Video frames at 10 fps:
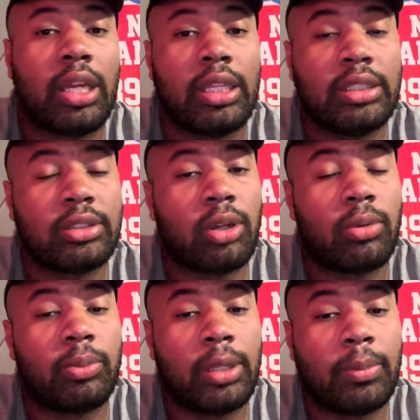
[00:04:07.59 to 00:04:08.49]
He's
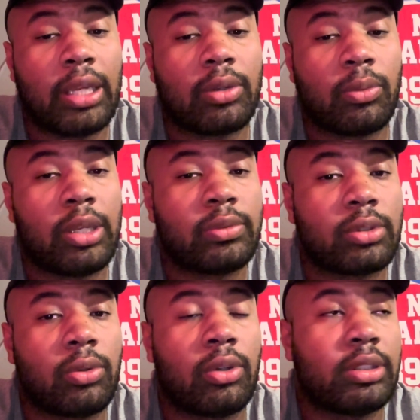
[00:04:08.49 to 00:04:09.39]
gonna be a microwave
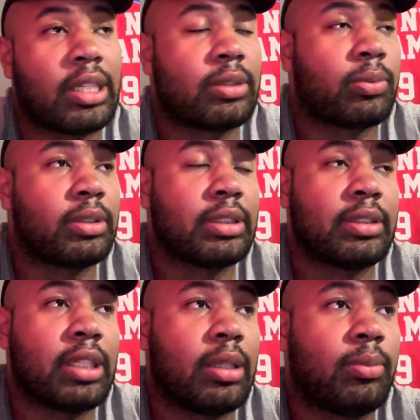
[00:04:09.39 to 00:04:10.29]
scorer, and that's what
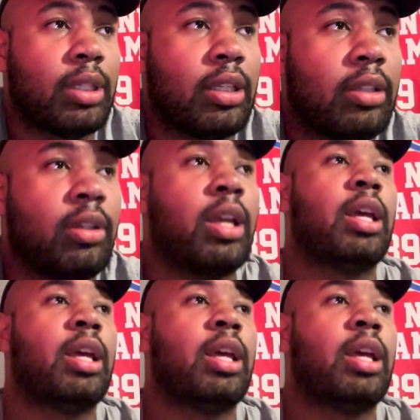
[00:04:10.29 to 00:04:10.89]
this team needs.